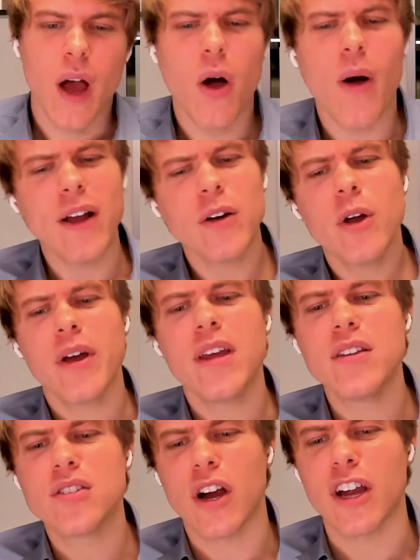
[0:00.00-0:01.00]
Oh, I don't know
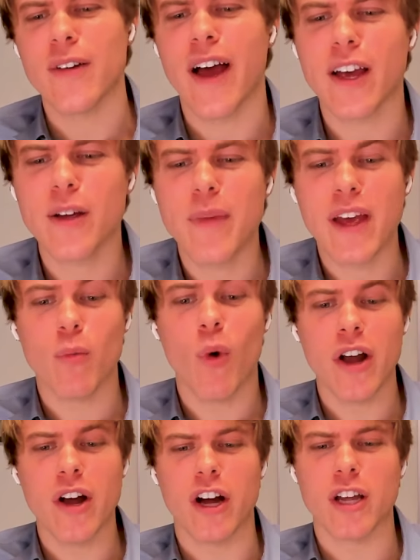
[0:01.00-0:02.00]
his argument. I could make
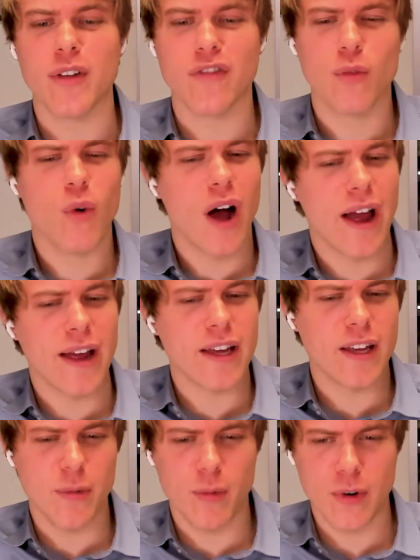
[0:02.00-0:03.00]
one argument for why
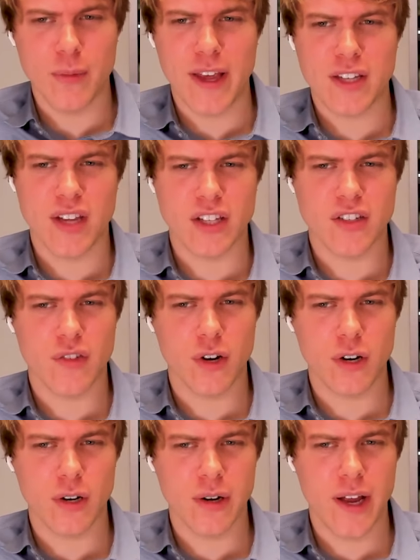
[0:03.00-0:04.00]
it would make sense
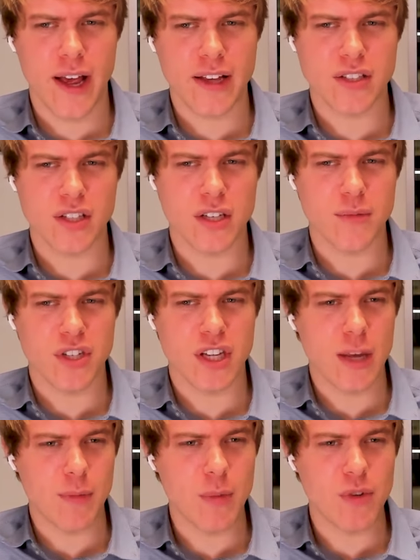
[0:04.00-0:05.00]
for AI systems to
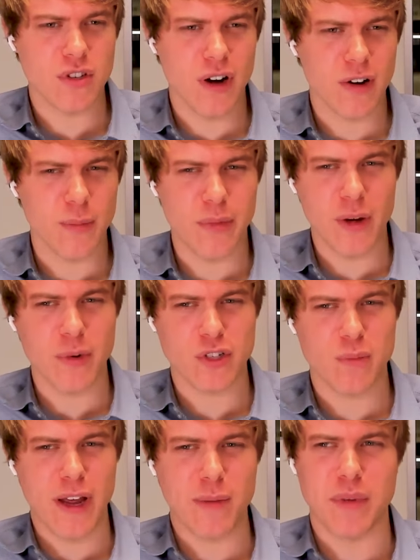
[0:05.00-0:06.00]
keep humans around a bit, which
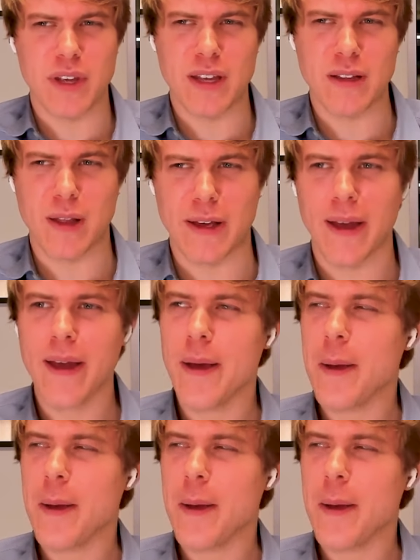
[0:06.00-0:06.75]
might be like